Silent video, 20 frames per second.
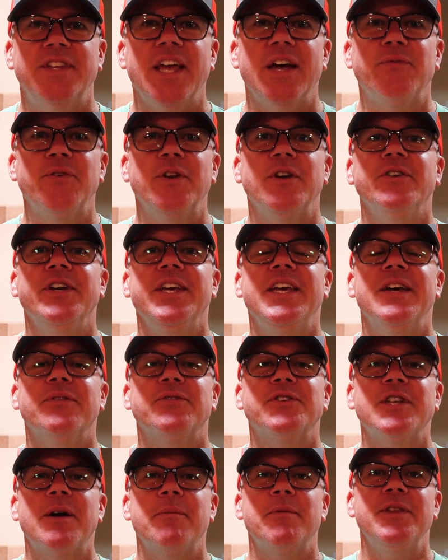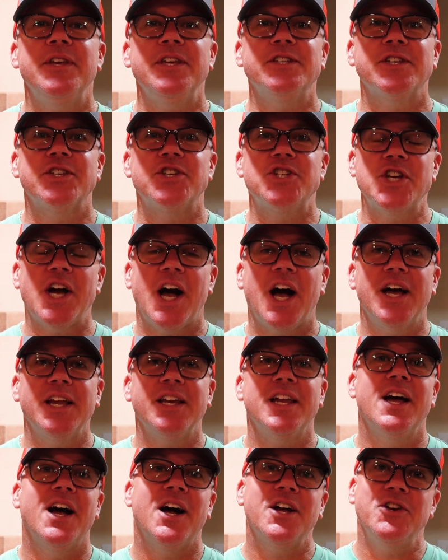Definitely give some of these a
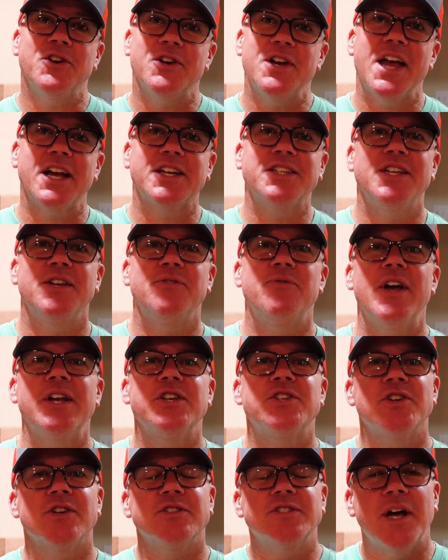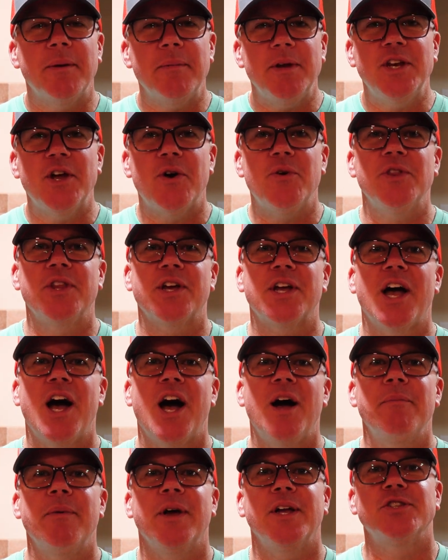shot on your next adventure. Let me know in the
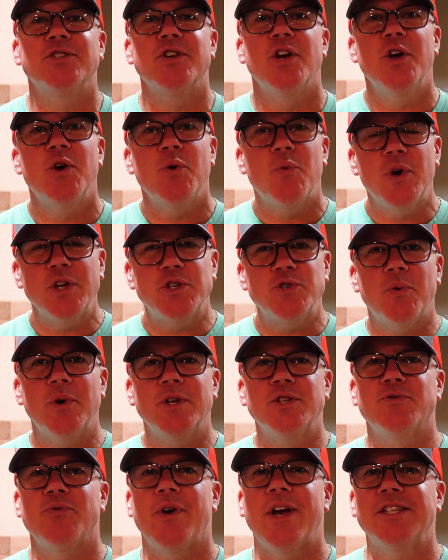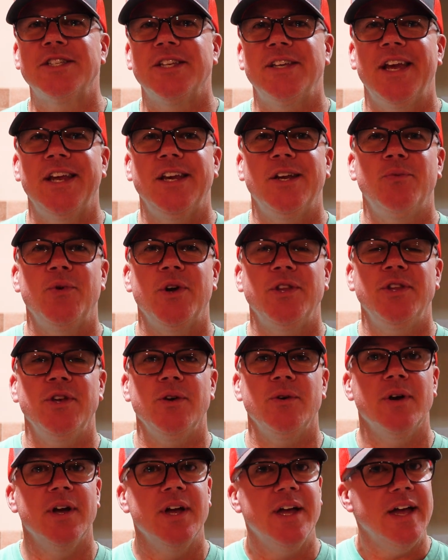comments which ones resonated with
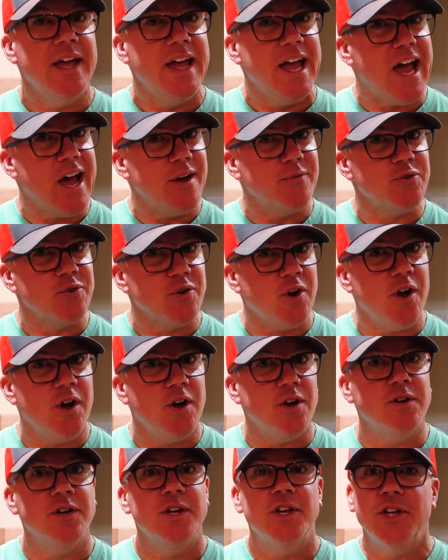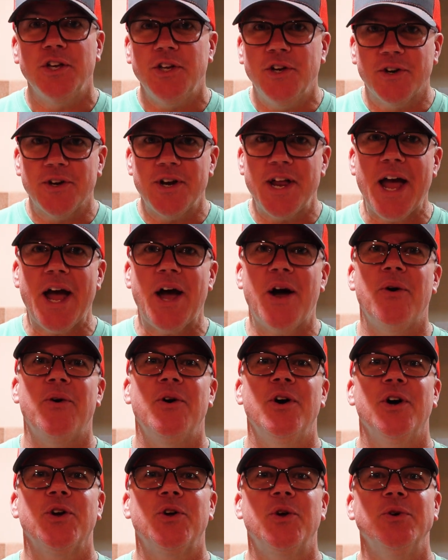you. After all, you're
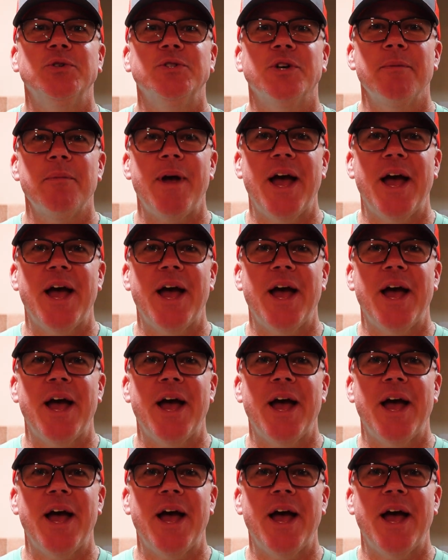now a cooler